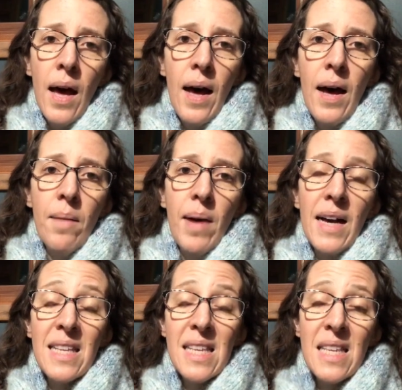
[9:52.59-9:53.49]

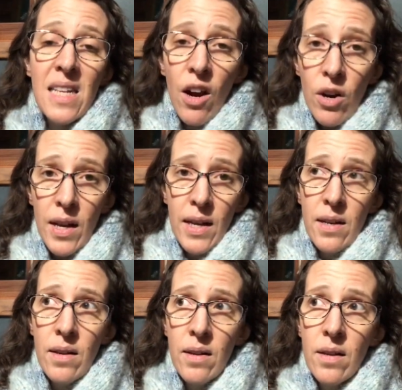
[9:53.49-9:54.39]
I
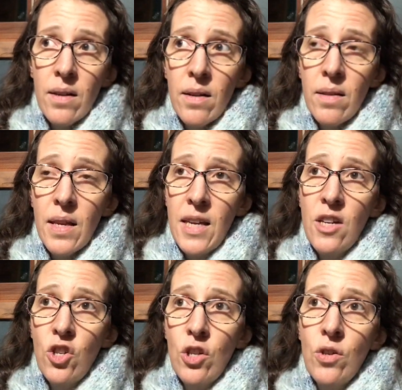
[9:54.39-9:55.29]
started the
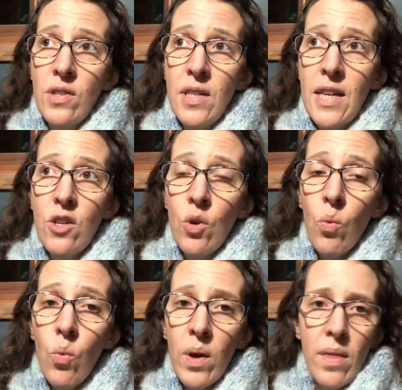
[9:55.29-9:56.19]
Kitchener stitch
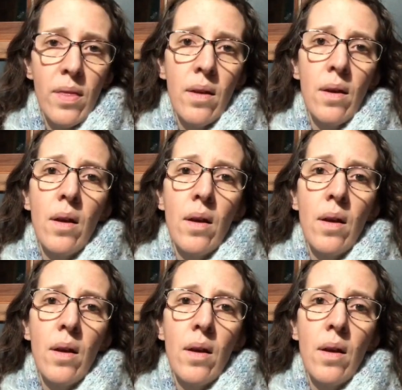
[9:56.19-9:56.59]
with